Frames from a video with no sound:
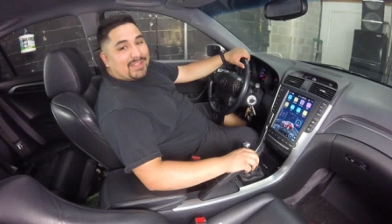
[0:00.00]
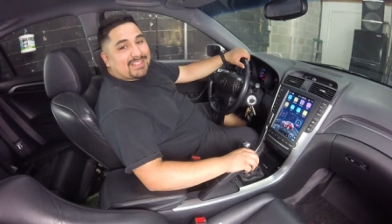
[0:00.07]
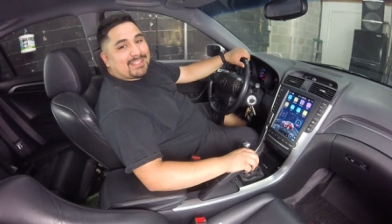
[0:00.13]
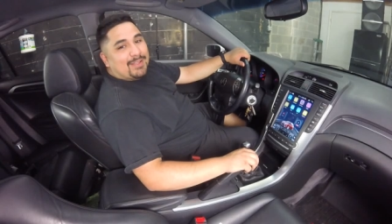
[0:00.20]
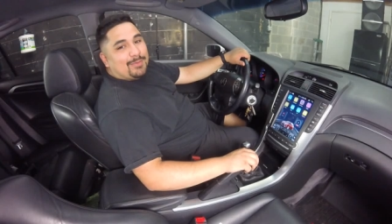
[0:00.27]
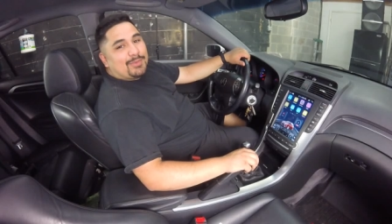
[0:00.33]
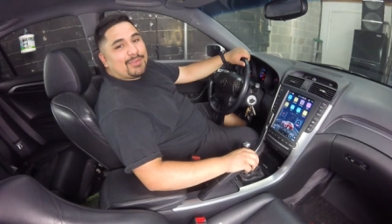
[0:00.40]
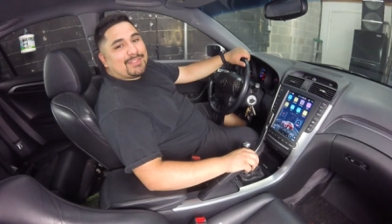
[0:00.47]
What's
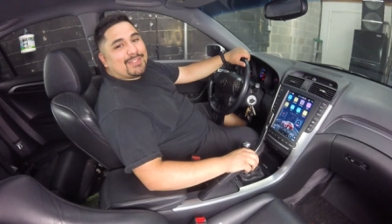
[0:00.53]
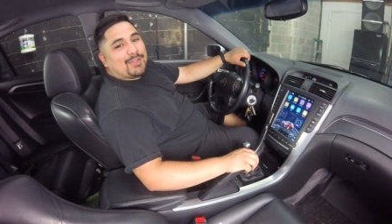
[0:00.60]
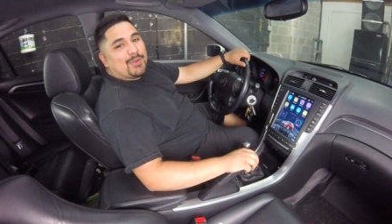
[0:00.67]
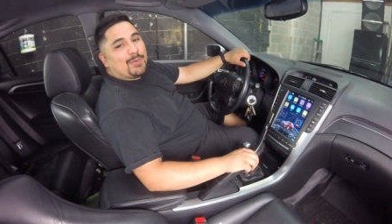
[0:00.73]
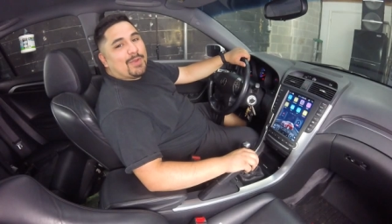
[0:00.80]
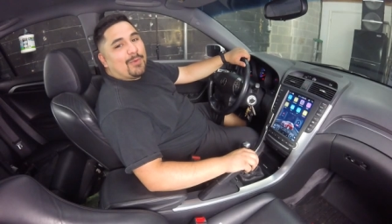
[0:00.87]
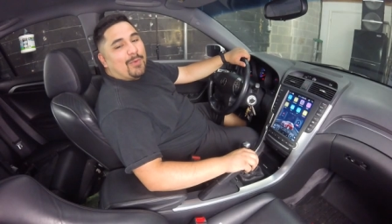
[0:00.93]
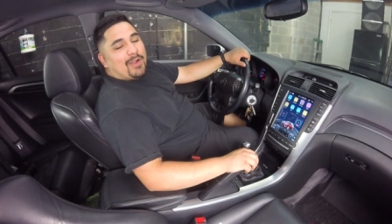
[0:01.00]
up,
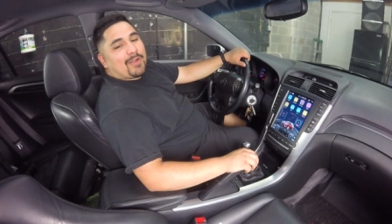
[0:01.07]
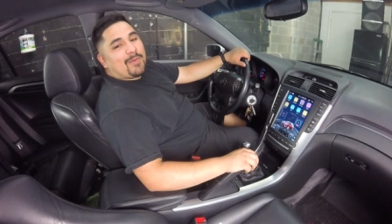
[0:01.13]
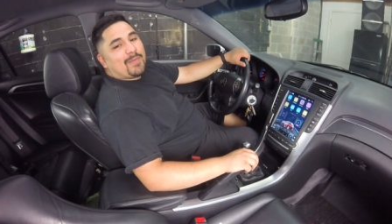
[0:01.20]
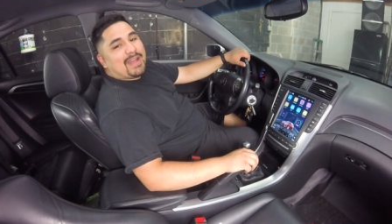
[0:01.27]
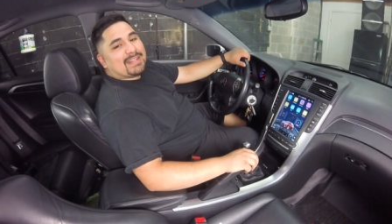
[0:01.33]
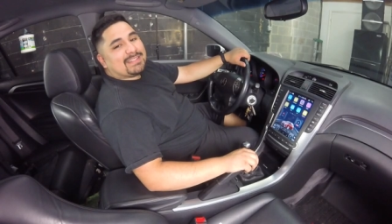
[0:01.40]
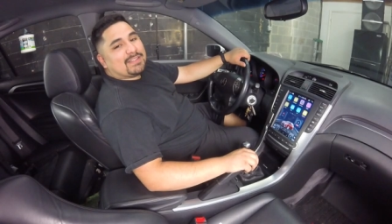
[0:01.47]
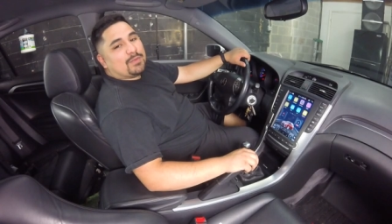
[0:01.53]
YouTube, and welcome
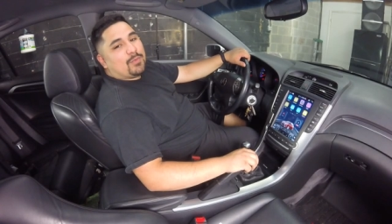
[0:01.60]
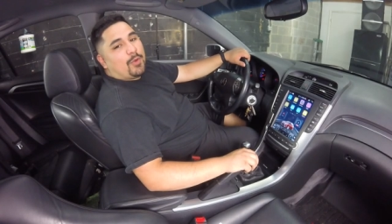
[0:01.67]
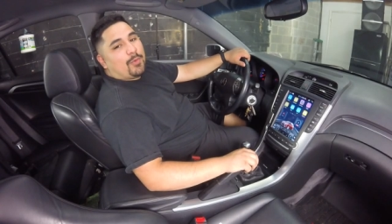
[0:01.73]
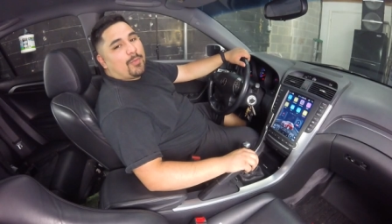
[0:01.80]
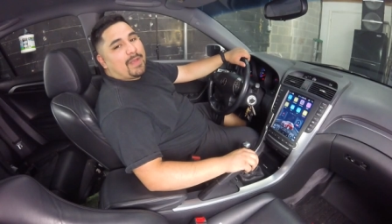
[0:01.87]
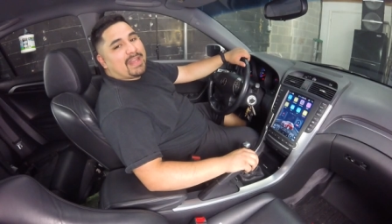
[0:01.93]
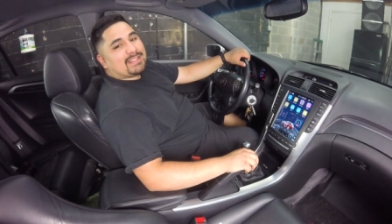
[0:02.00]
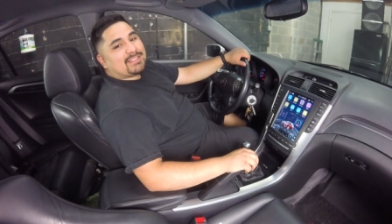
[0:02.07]
back to the
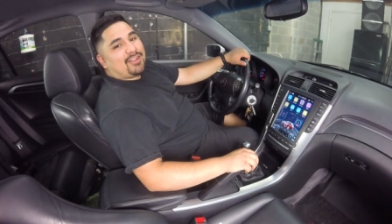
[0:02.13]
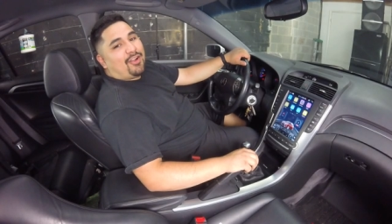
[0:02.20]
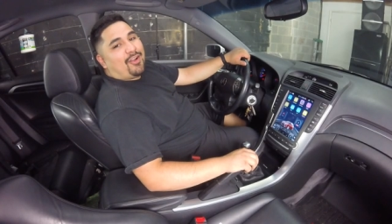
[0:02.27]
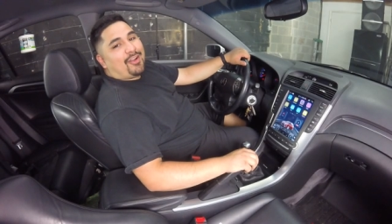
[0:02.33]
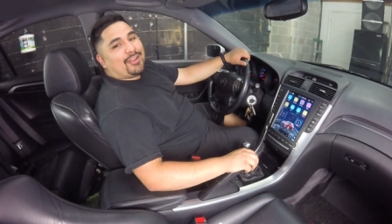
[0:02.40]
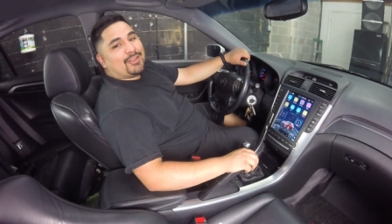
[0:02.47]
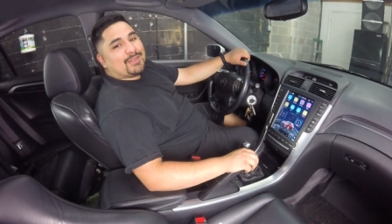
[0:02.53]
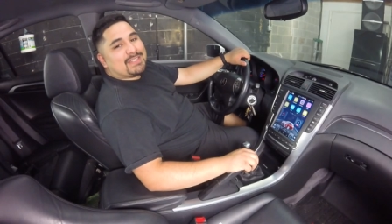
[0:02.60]
Mobile Max
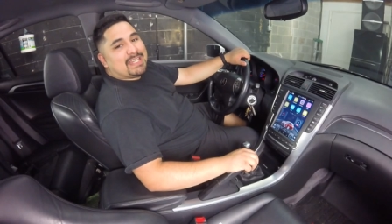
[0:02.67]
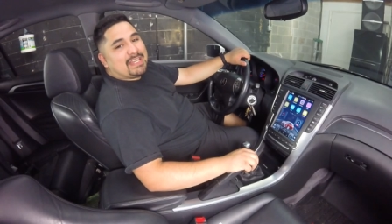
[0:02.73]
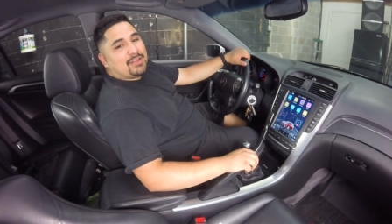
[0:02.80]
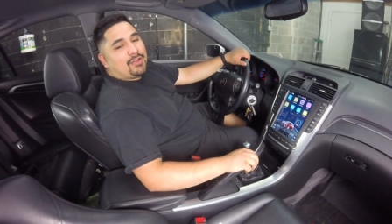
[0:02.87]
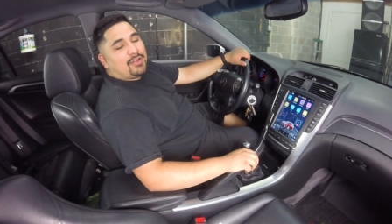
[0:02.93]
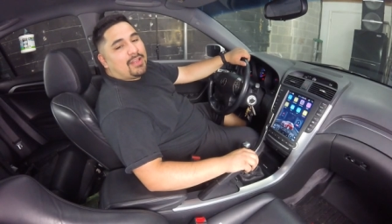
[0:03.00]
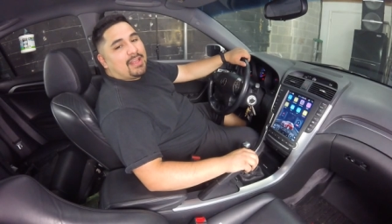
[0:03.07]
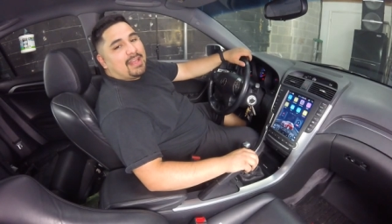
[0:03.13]
Car Audio
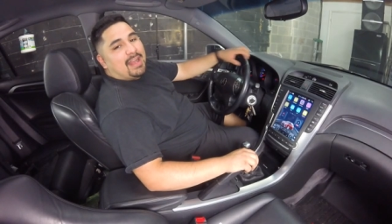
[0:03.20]
channel.